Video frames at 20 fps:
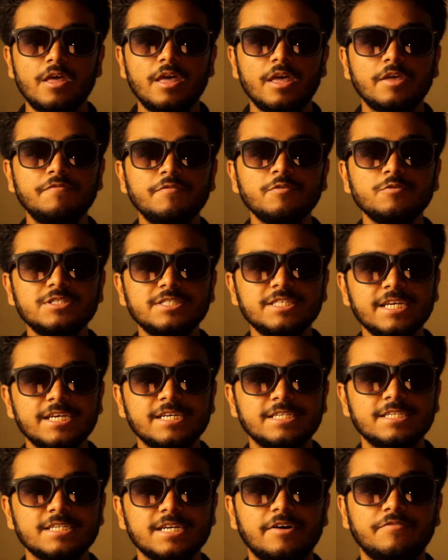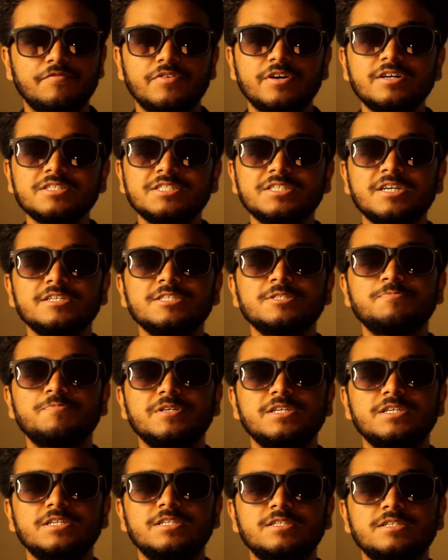If you set a fast shutter
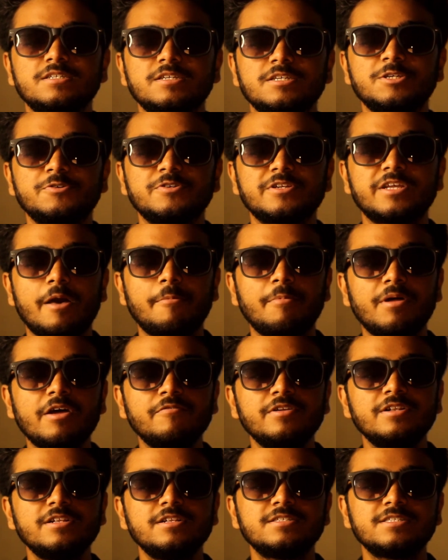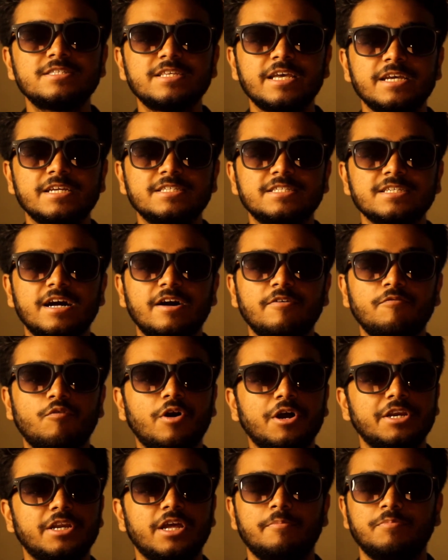speed, your camera will set a
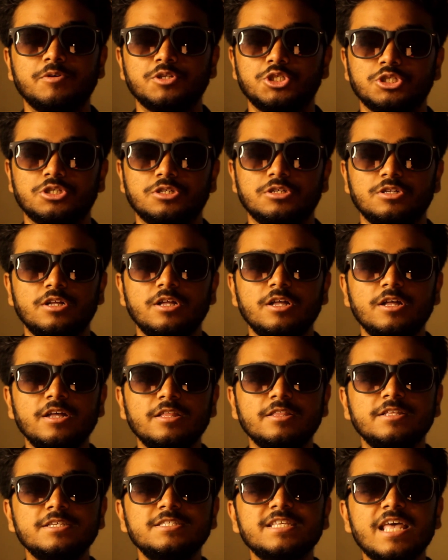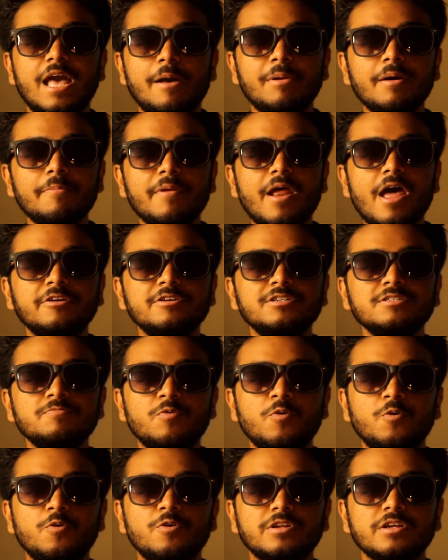wide aperture. This camera priority
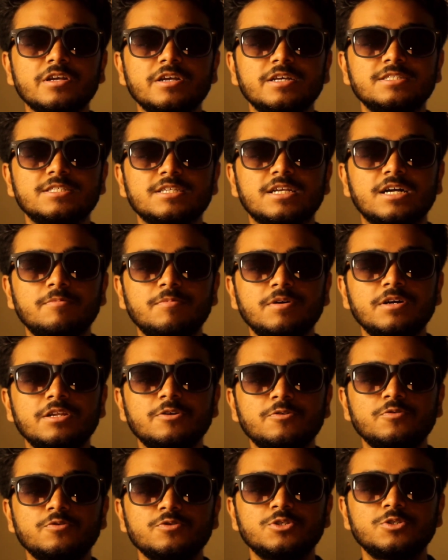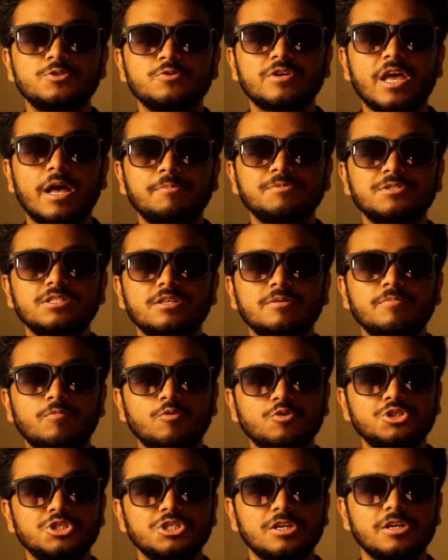mode is common use to capture the
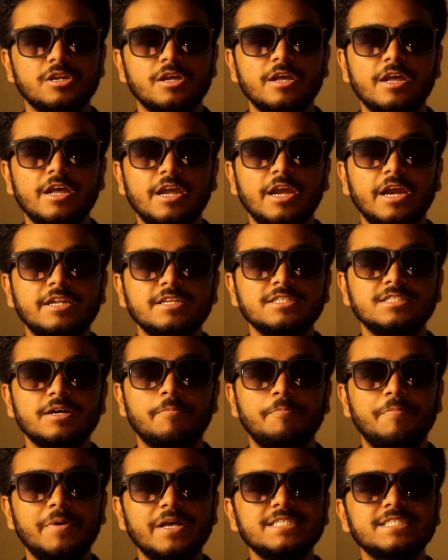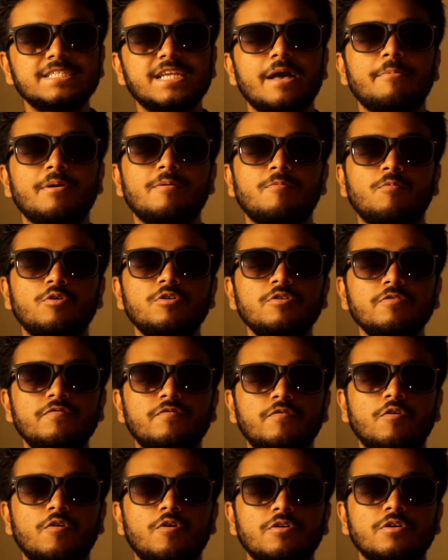motion. It is the best camera mode
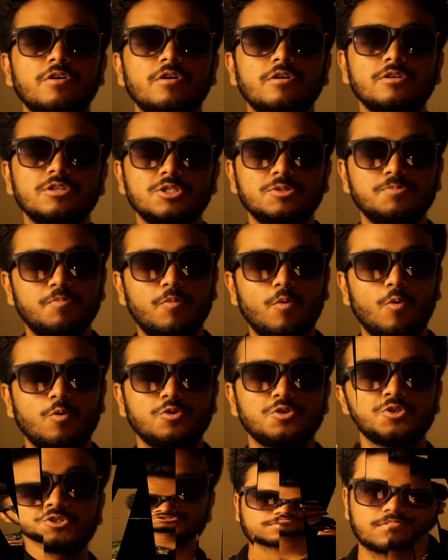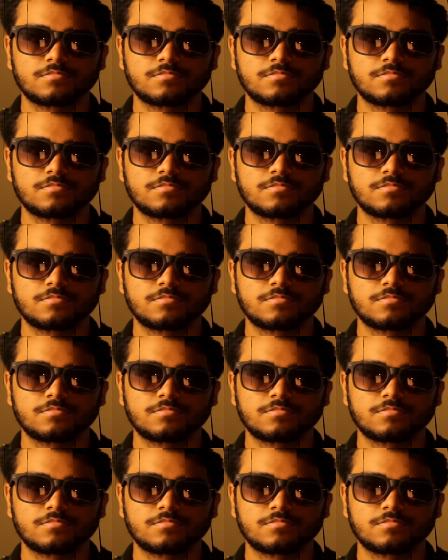for sports.